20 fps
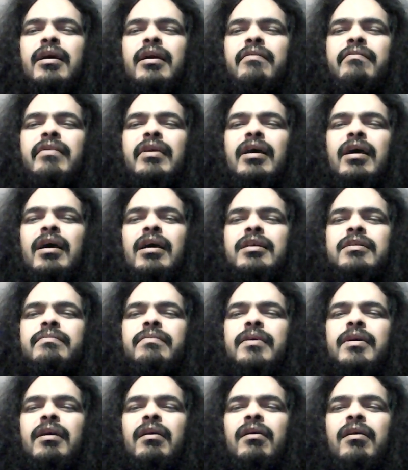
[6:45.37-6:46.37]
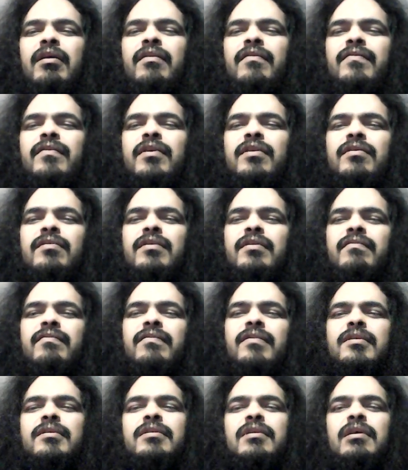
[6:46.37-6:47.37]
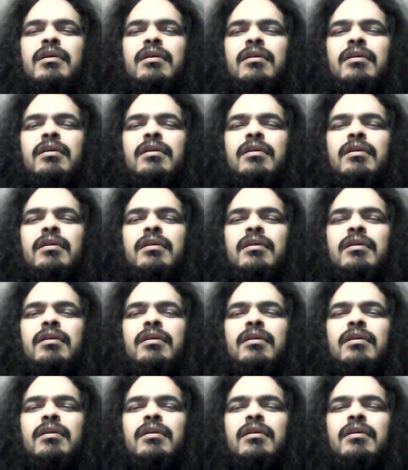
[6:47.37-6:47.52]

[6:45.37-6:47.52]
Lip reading: every aspect of the universe.